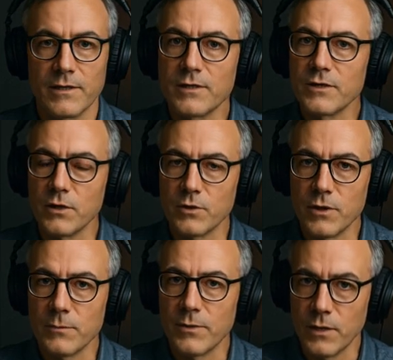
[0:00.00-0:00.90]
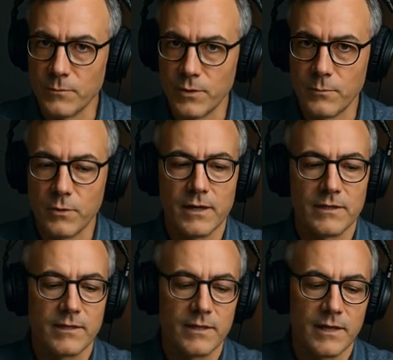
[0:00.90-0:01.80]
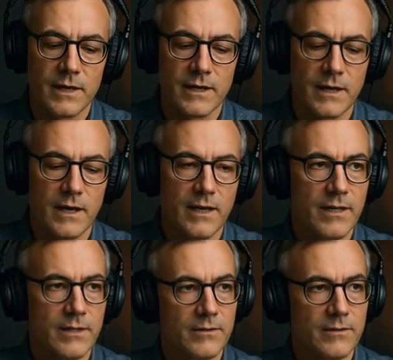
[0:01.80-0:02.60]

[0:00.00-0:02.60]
to know about Perplexity AI.